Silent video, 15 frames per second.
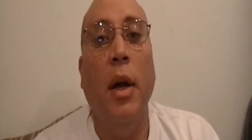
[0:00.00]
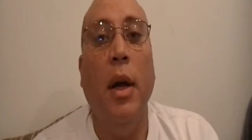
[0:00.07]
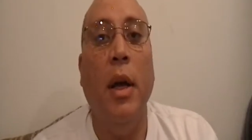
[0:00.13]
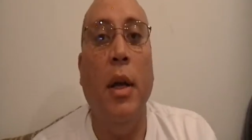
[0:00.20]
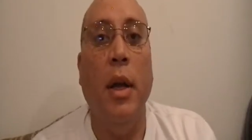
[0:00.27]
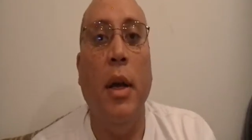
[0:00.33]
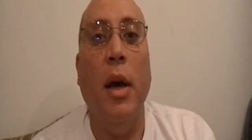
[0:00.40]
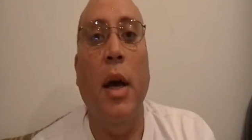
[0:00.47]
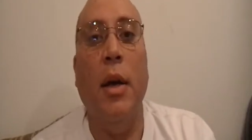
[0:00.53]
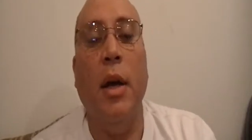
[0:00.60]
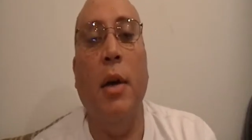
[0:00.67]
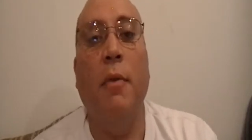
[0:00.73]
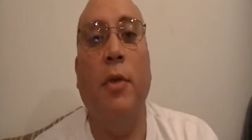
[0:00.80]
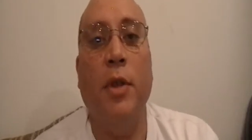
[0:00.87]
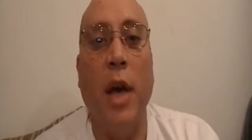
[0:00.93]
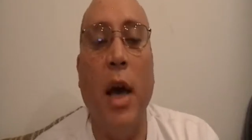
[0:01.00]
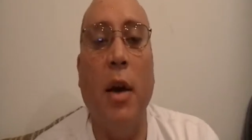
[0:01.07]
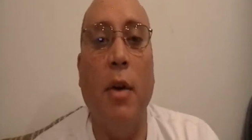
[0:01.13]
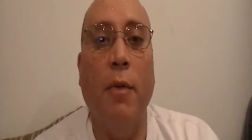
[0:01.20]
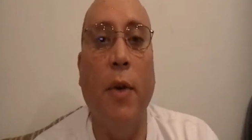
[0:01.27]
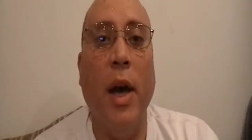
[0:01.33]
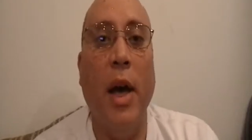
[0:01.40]
And here I am
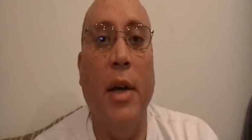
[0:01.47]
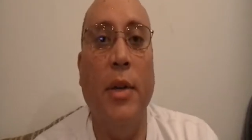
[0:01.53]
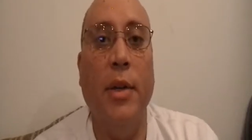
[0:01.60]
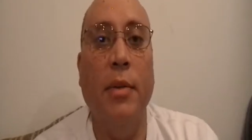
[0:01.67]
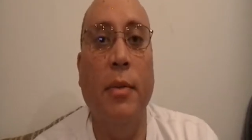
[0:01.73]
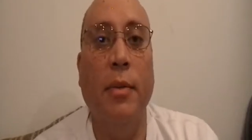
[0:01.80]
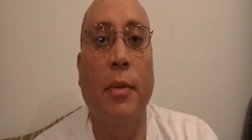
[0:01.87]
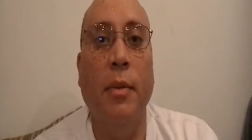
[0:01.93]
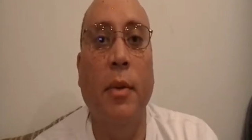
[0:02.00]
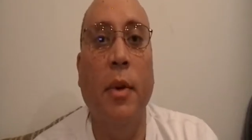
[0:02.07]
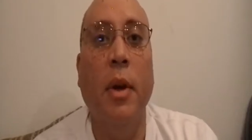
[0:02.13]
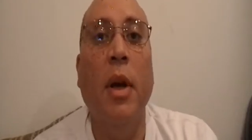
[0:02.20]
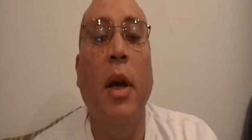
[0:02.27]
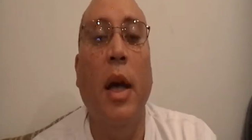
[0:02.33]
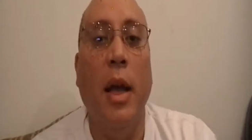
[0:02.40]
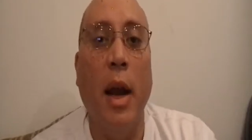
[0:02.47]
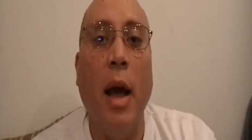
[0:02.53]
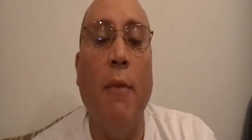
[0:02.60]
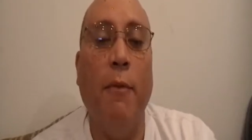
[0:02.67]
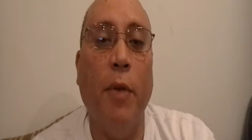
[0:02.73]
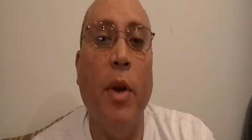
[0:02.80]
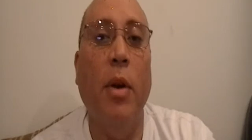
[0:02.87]
sacrificing, and
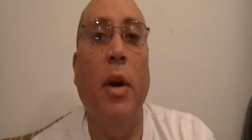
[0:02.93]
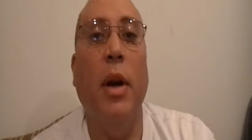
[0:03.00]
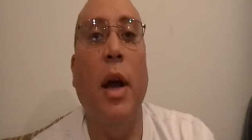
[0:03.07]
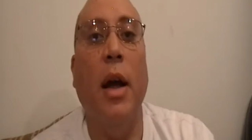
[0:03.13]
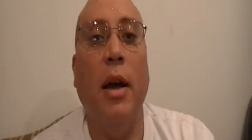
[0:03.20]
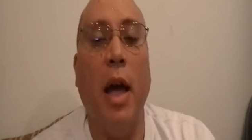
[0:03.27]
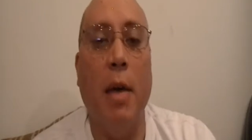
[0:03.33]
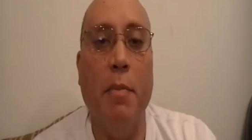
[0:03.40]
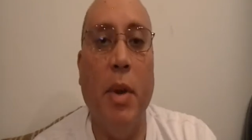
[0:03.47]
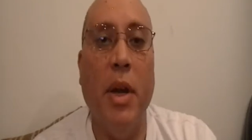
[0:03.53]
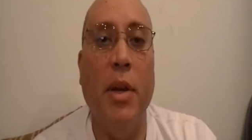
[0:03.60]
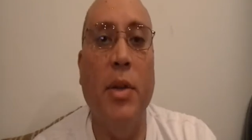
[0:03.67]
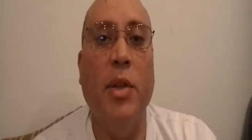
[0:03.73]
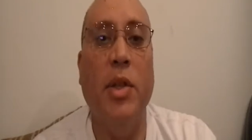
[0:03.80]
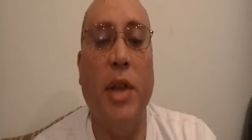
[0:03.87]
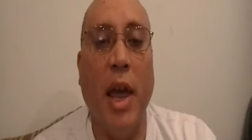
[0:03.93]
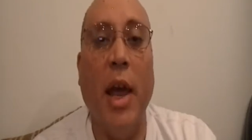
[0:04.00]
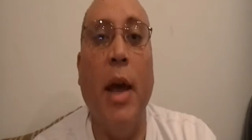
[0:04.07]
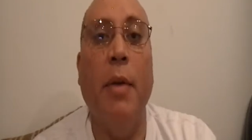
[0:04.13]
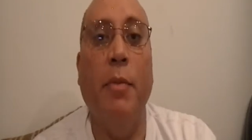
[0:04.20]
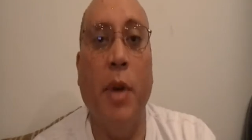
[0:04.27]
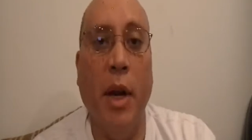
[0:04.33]
I feel like I'm being
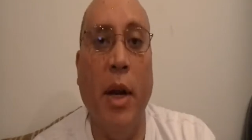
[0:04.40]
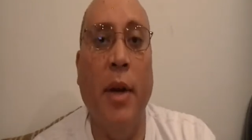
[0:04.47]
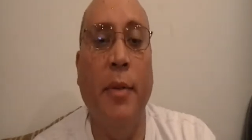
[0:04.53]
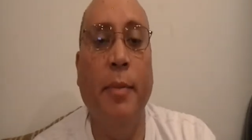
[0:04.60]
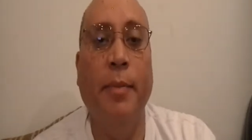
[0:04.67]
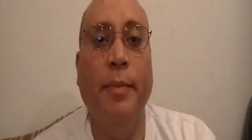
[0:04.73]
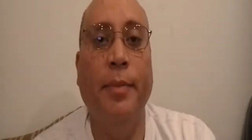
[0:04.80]
scammed there.